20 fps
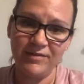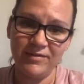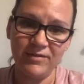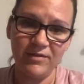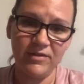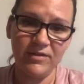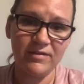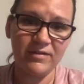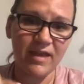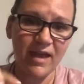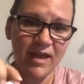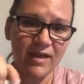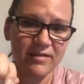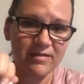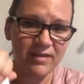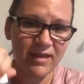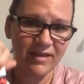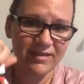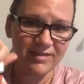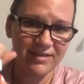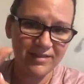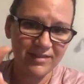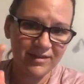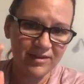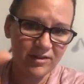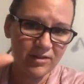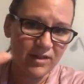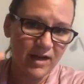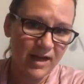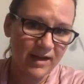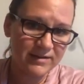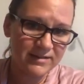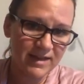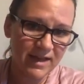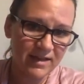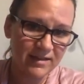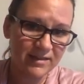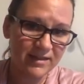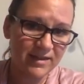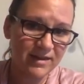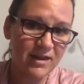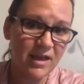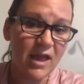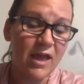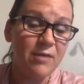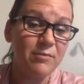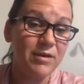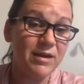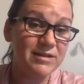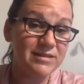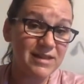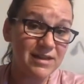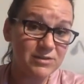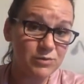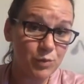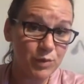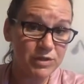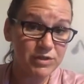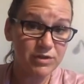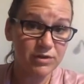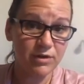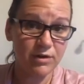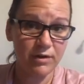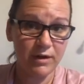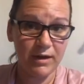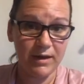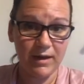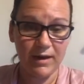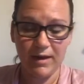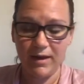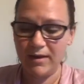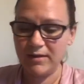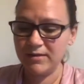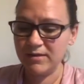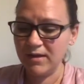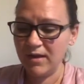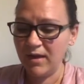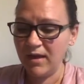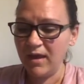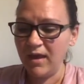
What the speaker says: So this has like the little Loctite lid because it has wintergreen in it.